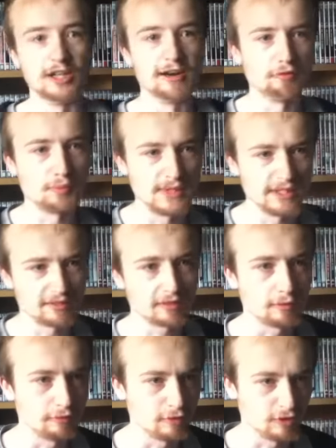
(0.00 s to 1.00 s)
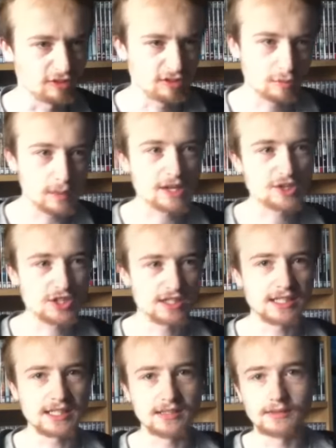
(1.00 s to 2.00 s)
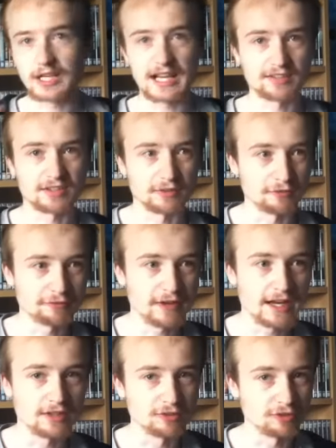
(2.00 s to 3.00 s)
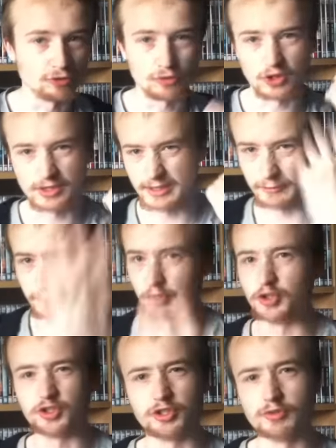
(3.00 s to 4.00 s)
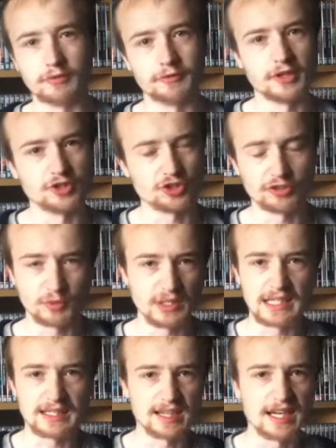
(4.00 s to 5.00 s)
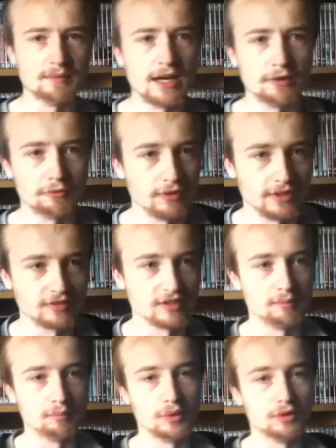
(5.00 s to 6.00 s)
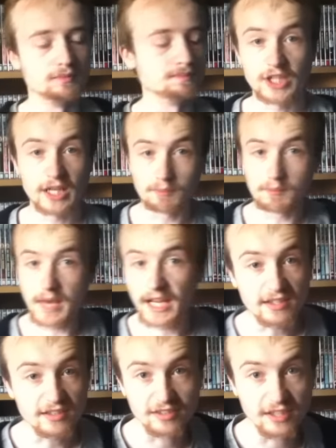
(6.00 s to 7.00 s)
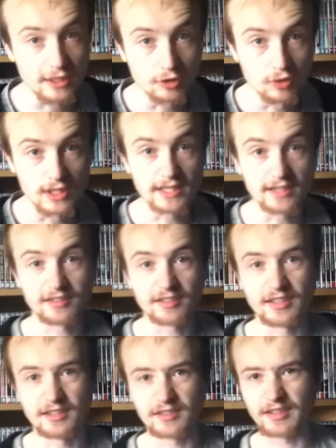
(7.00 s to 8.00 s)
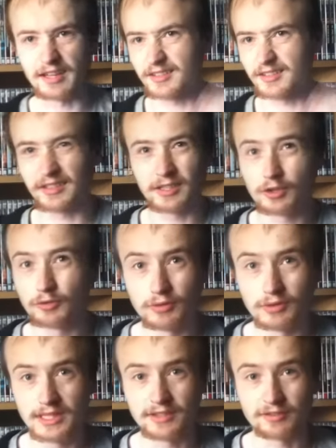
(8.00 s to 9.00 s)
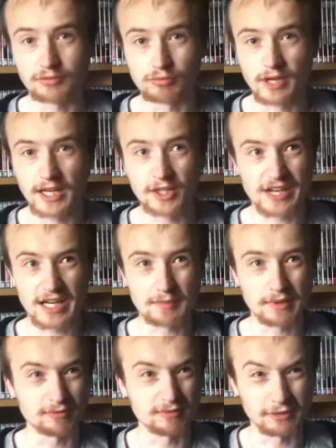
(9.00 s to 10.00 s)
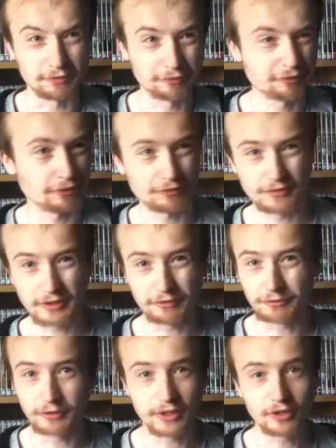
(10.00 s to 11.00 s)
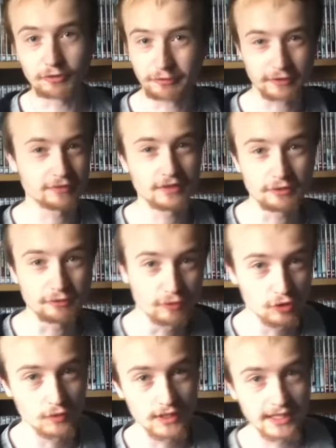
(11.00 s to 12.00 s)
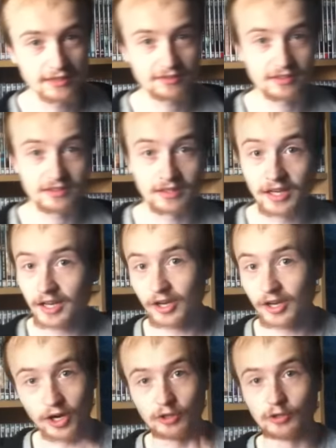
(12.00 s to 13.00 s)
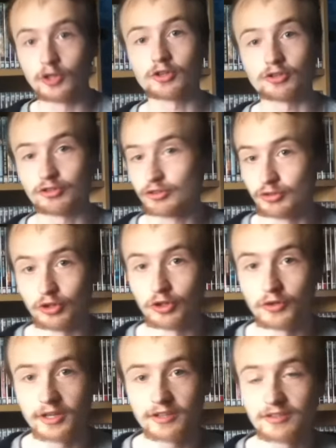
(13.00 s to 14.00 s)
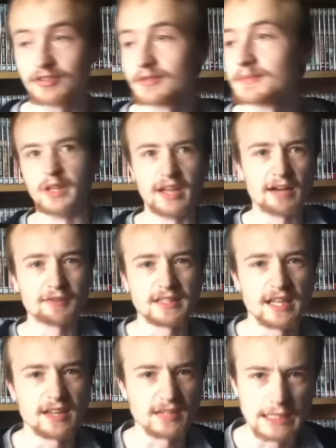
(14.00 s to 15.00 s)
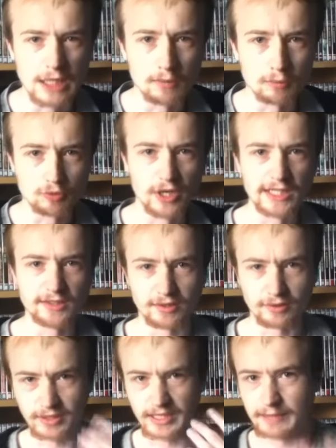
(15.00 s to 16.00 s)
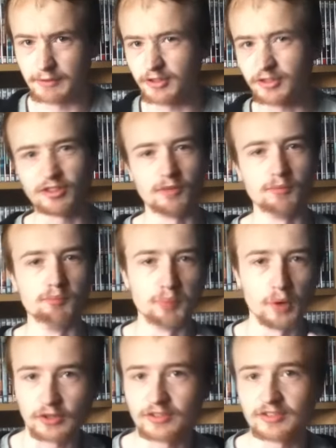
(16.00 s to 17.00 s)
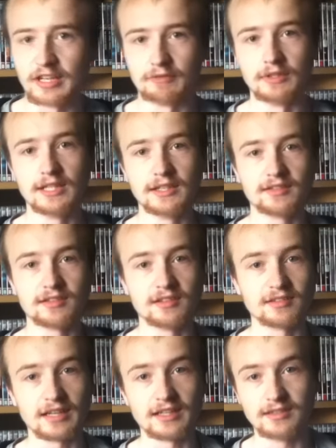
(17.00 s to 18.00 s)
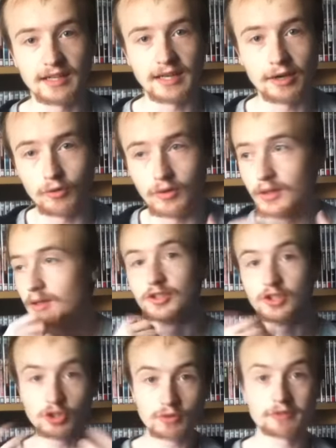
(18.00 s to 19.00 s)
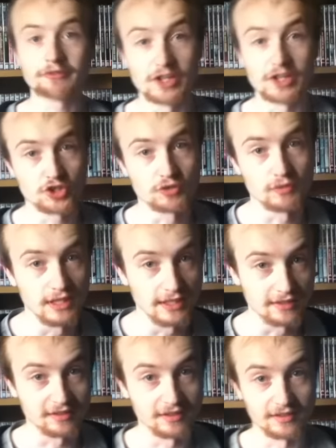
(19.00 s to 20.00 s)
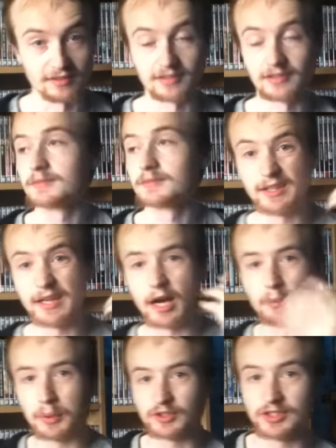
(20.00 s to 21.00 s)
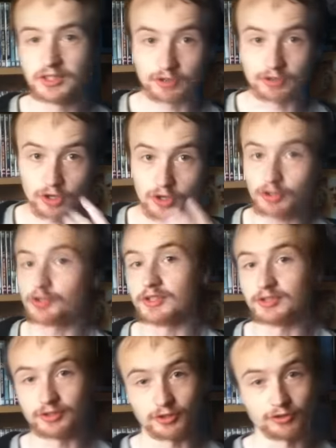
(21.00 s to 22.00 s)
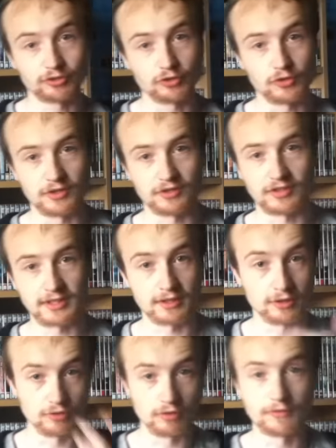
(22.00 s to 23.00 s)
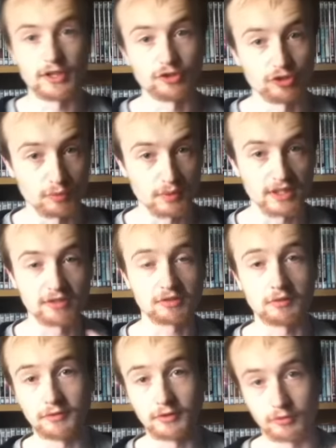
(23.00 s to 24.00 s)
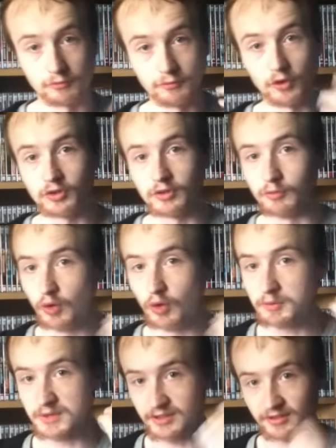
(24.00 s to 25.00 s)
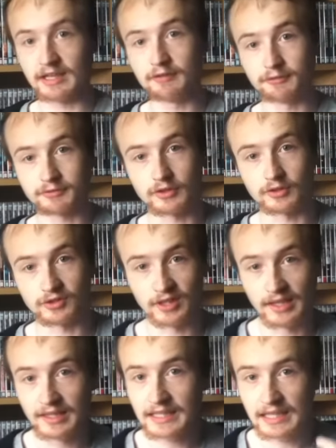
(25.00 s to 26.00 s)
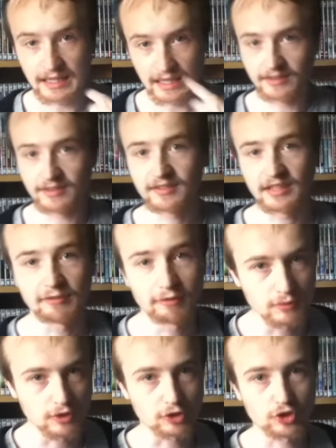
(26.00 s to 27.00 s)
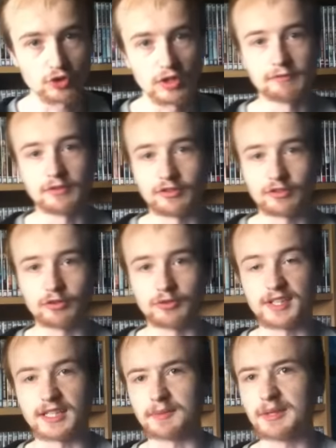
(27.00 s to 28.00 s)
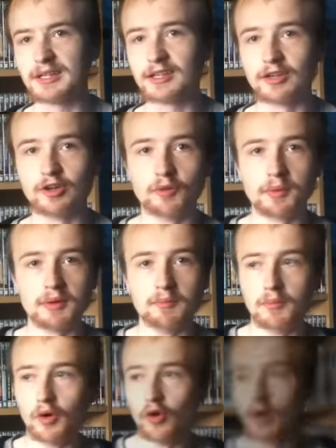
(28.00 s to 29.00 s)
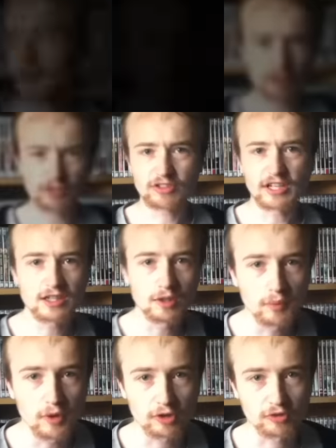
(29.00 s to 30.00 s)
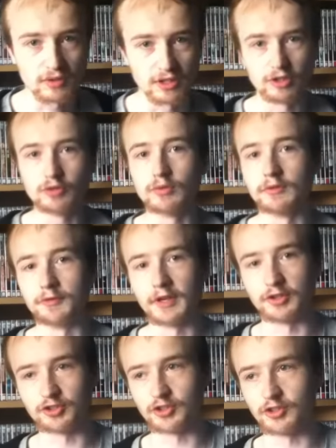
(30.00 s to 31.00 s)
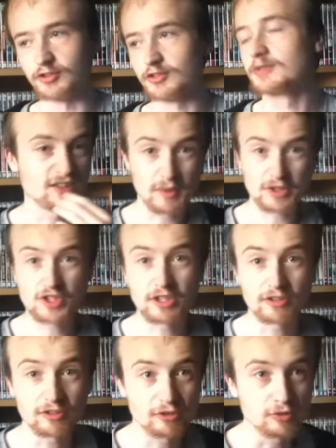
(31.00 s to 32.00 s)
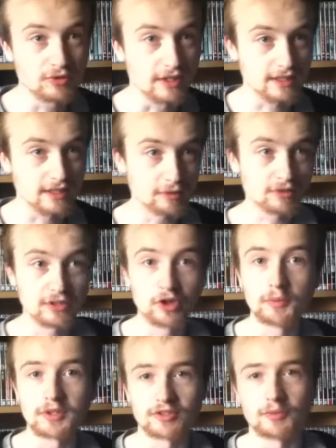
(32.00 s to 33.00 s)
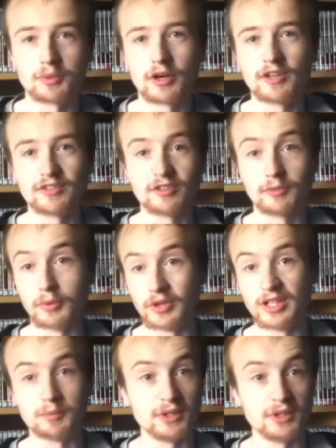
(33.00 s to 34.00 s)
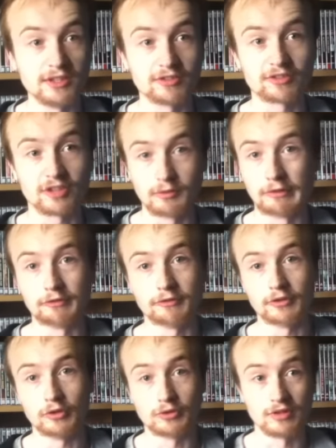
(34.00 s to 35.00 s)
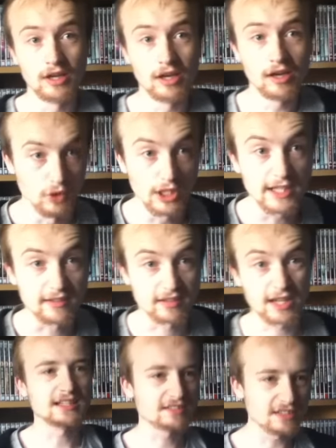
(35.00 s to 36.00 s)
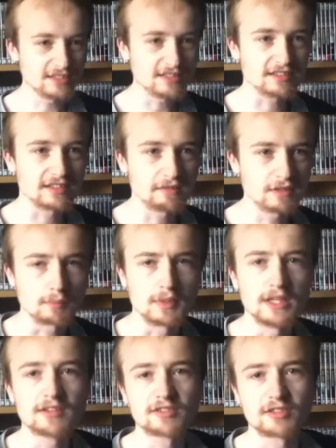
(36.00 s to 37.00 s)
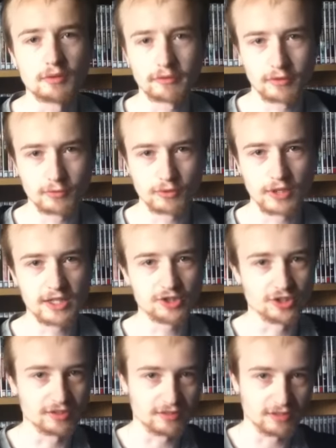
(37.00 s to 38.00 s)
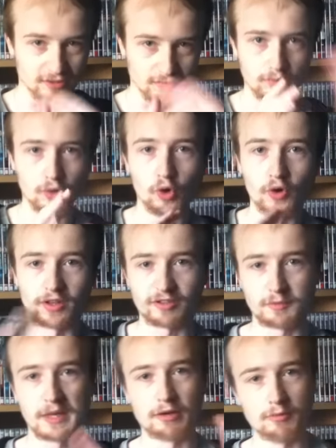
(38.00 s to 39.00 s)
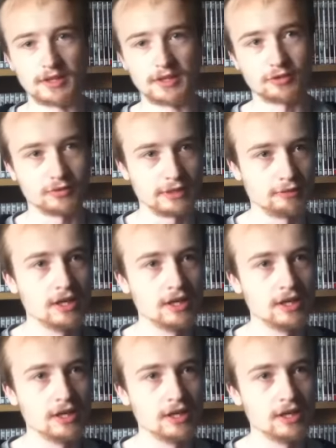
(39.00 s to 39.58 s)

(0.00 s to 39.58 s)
a love for Bernice Summerfield, especially classic fans who got like the Virgin New Adventures when they came out, for example. She had many single releases. That single release range had about like 53 or 54 releases. A lot of stories, then after that they upgraded to give us some box set releases, and now the New Adventure releases, and now putting the Doctor into the stories, like the New Adventures of Bernice Summerfield Volume 1 with the Seventh Doctor, and same thing with the Triumph of Sutekh, of being a little bit more outside the box with the New Adventures. Especially Sutekh, that was a little bit surprising to put in a Bernice Summerfield release. It's nice to see that the Bernice Summerfield range is just more experimental